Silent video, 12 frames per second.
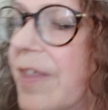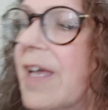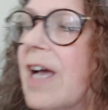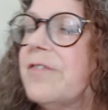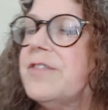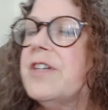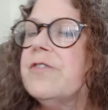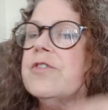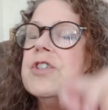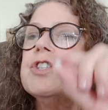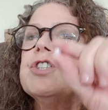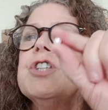They have
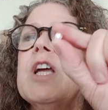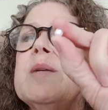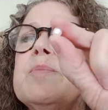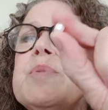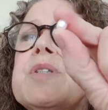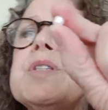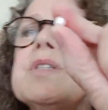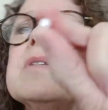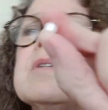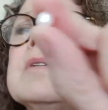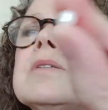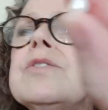different shapes
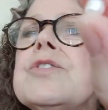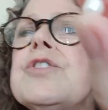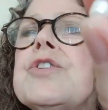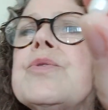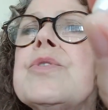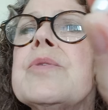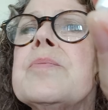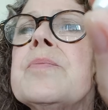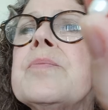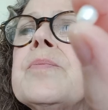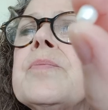to them